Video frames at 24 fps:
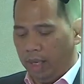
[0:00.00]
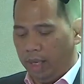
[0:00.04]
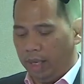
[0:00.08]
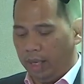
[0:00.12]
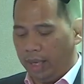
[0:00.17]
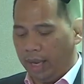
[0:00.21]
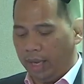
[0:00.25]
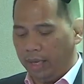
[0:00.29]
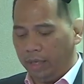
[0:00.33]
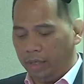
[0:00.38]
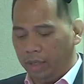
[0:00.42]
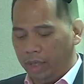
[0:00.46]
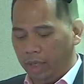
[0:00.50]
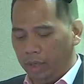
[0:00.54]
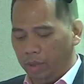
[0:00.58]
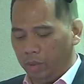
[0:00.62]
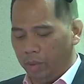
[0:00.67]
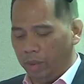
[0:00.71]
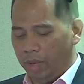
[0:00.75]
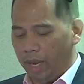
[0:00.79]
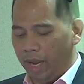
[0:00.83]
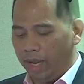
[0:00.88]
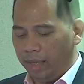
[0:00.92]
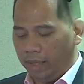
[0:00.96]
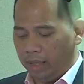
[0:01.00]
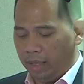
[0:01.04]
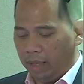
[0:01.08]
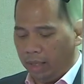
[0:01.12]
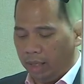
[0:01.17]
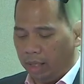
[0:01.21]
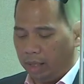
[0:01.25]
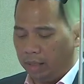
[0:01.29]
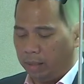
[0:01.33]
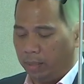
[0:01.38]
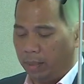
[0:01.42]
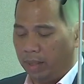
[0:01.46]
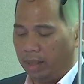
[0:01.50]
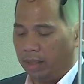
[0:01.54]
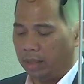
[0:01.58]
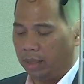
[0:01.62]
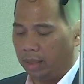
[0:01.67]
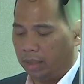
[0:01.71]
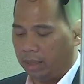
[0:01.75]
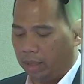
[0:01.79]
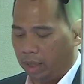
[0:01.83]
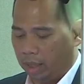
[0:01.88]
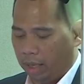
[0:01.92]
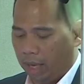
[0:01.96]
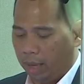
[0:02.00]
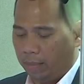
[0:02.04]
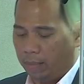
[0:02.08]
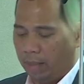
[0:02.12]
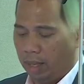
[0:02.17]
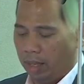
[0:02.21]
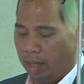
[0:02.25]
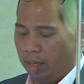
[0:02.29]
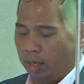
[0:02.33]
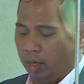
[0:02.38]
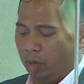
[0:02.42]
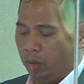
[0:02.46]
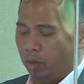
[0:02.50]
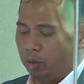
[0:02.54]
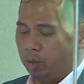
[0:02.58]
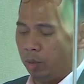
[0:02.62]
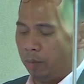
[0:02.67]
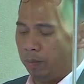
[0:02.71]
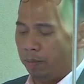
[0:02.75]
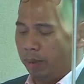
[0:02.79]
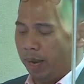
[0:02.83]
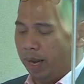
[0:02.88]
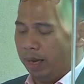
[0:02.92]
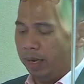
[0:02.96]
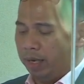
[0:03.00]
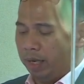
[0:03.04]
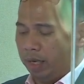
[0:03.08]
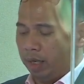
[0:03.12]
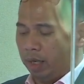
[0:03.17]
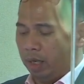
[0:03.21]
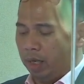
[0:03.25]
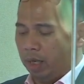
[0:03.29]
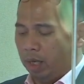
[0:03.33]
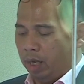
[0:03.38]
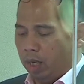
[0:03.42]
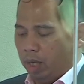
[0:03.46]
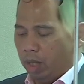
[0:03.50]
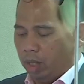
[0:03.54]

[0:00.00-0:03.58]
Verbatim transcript: In addition to that, is Minister MND also planning